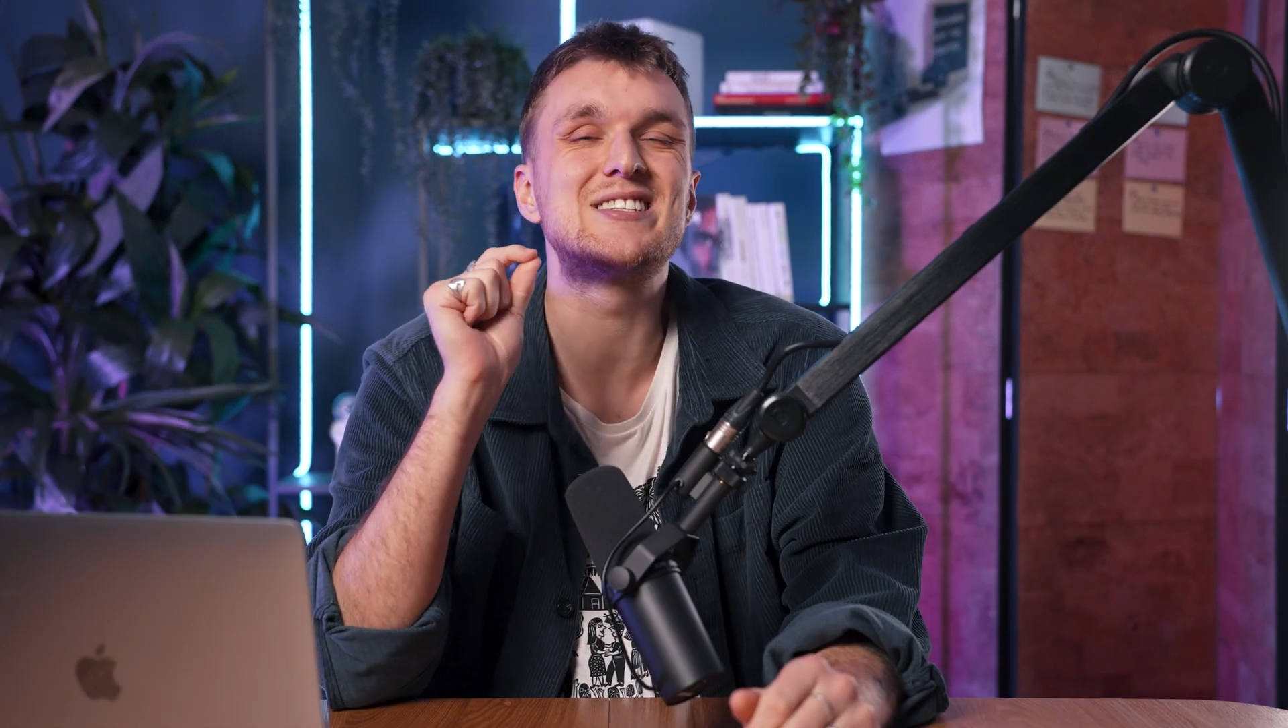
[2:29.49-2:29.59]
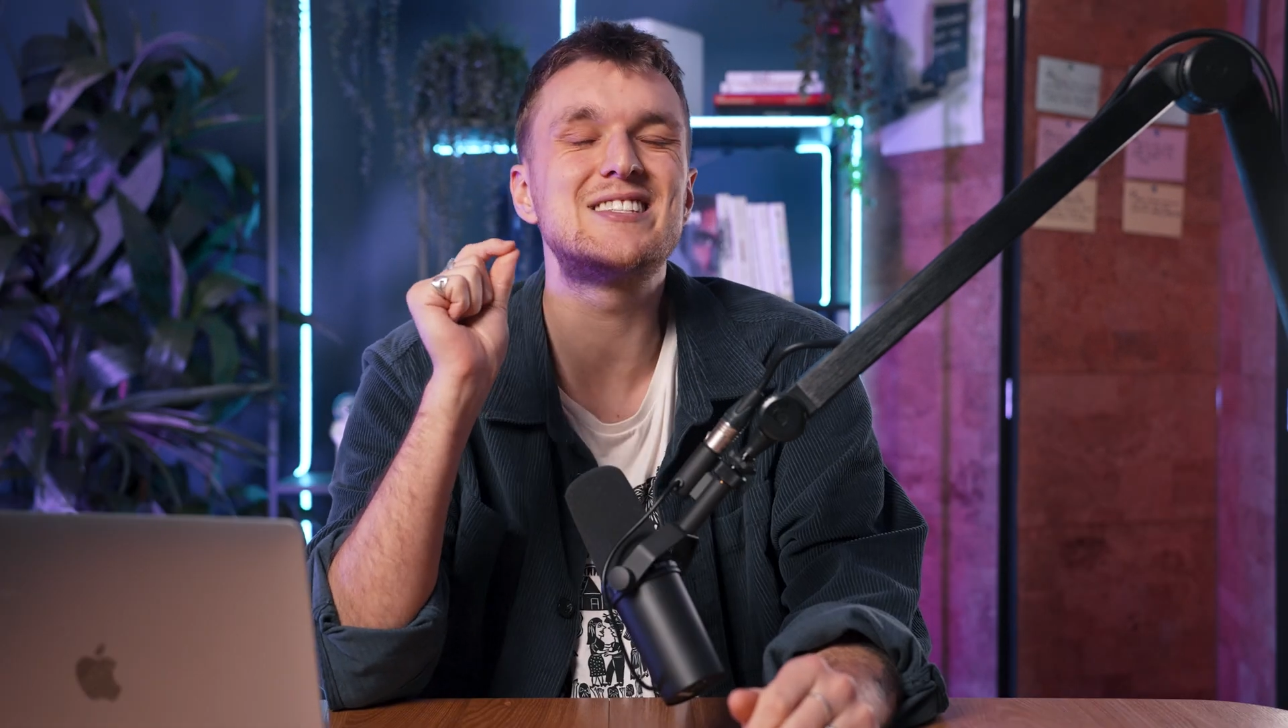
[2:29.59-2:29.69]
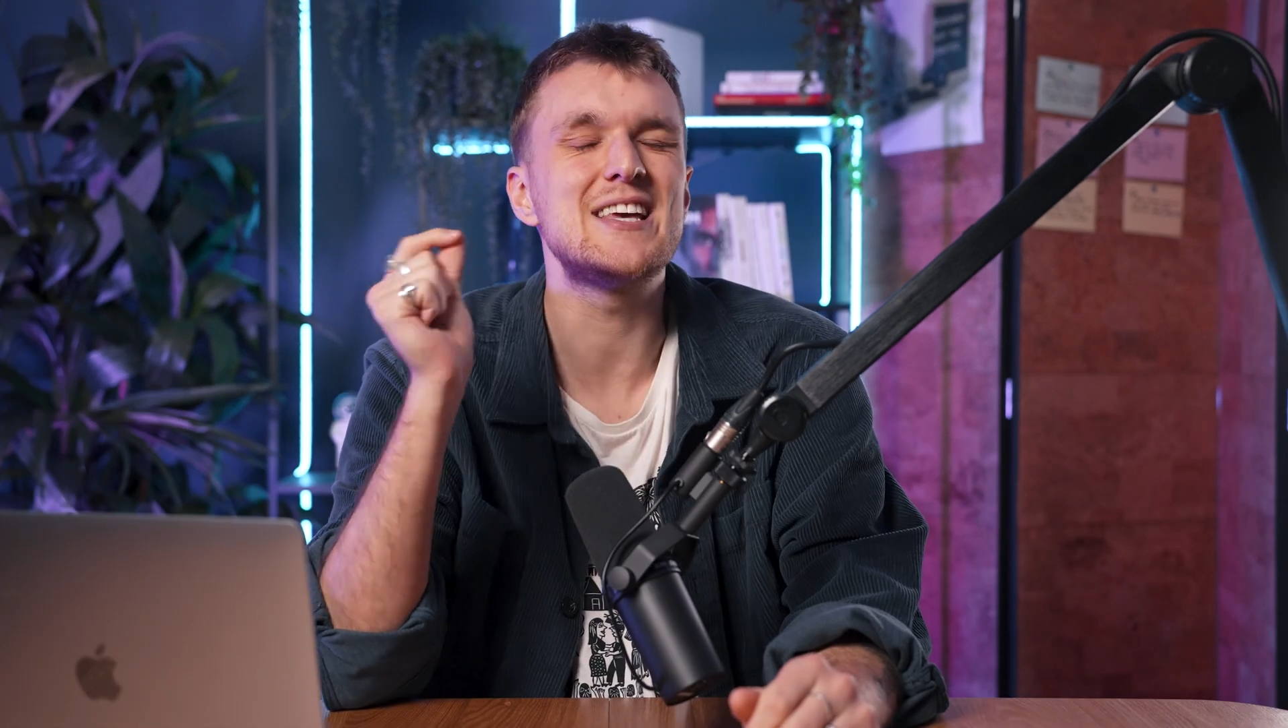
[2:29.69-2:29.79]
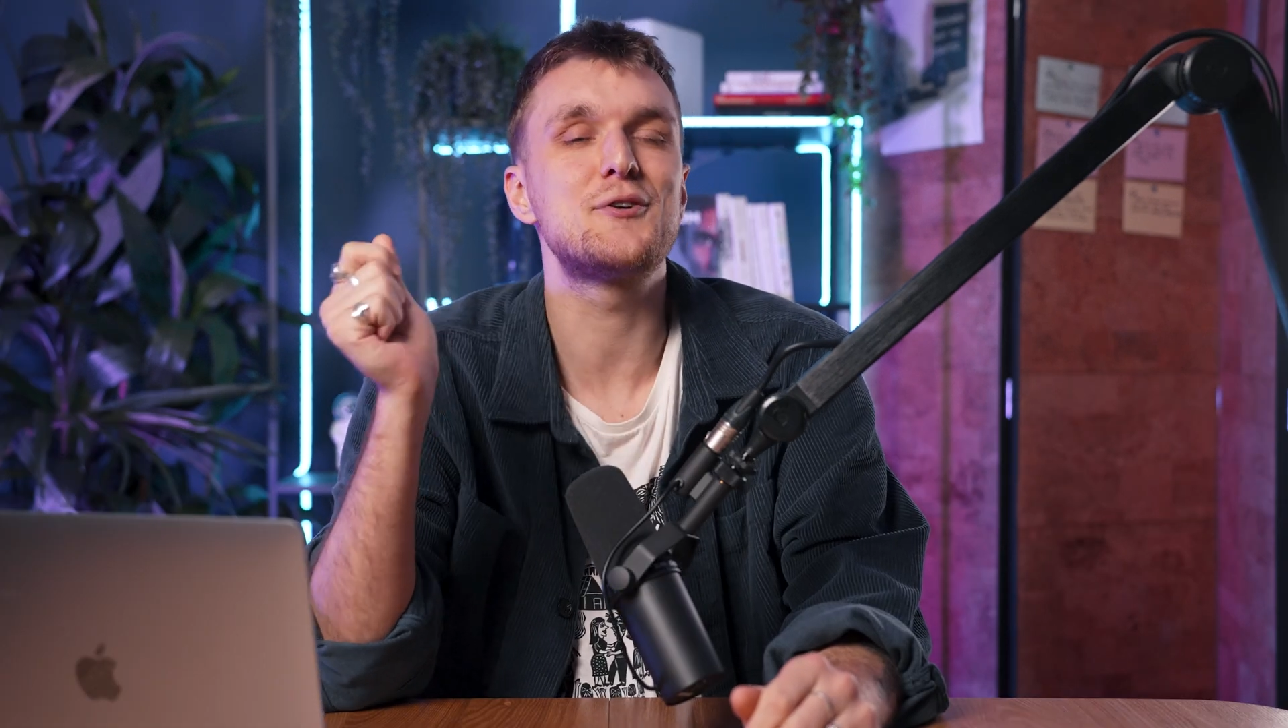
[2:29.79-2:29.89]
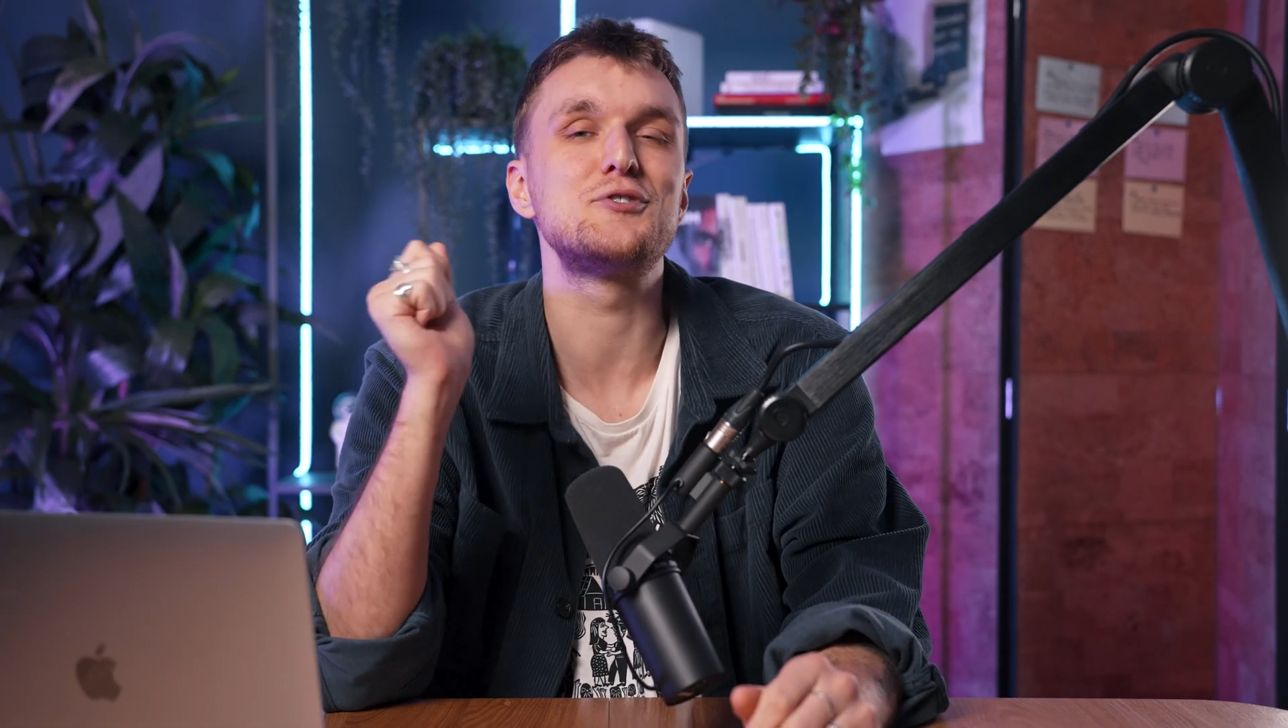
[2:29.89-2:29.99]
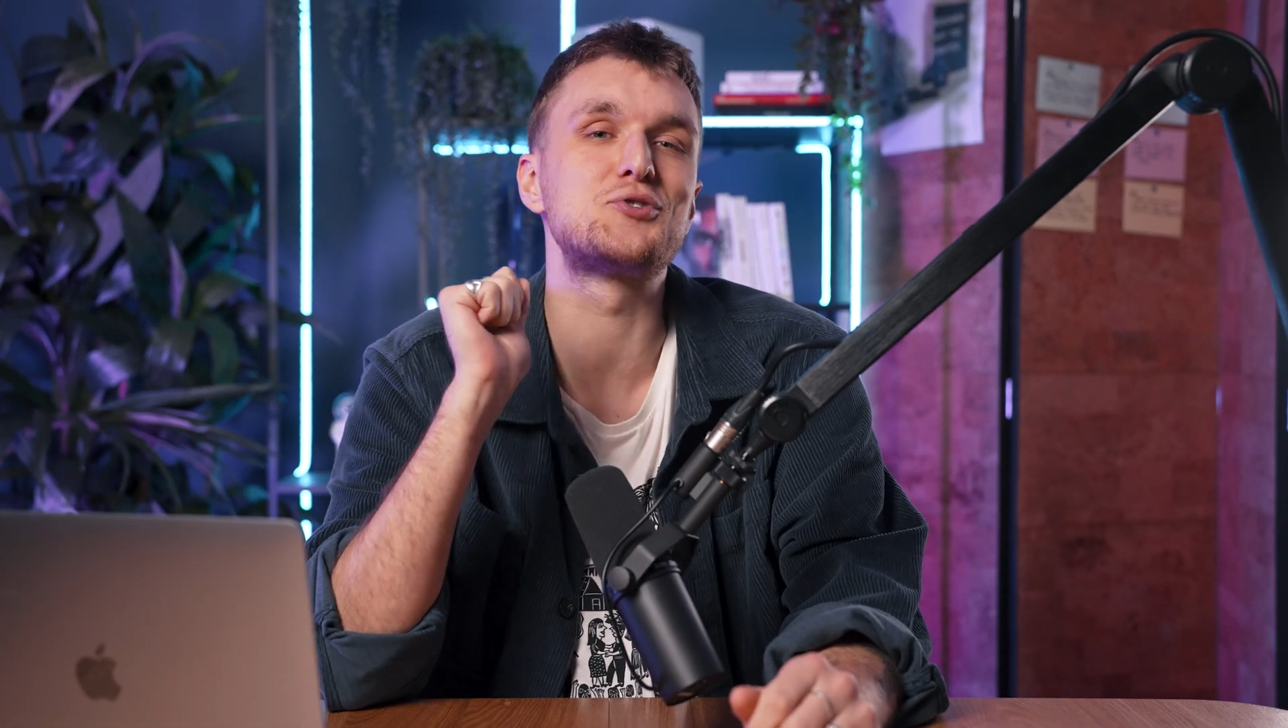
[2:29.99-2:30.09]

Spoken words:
secret